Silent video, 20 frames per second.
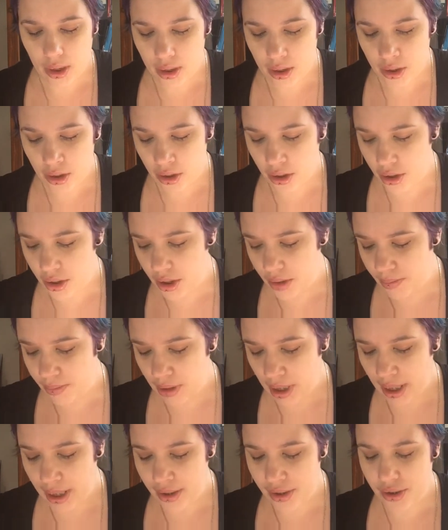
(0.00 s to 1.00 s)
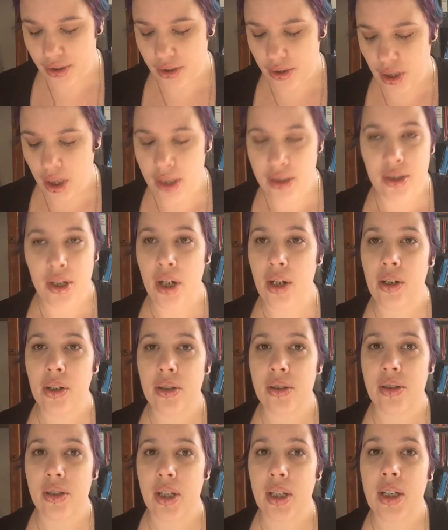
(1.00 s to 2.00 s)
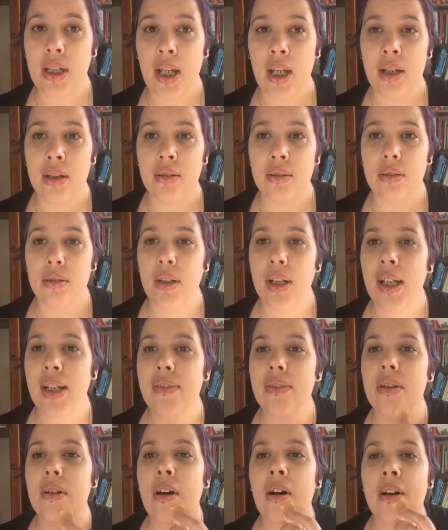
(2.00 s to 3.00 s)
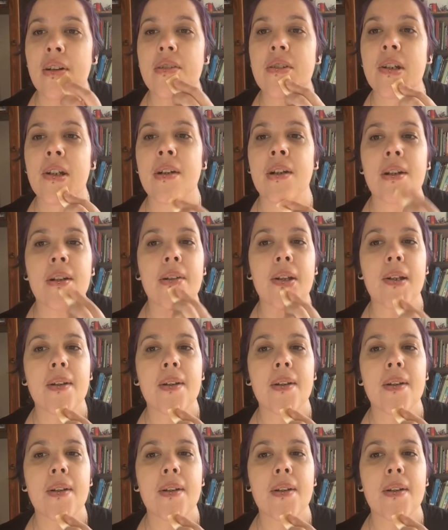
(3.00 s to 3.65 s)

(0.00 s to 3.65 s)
use a brush, I don't use it again, even eyeshadow.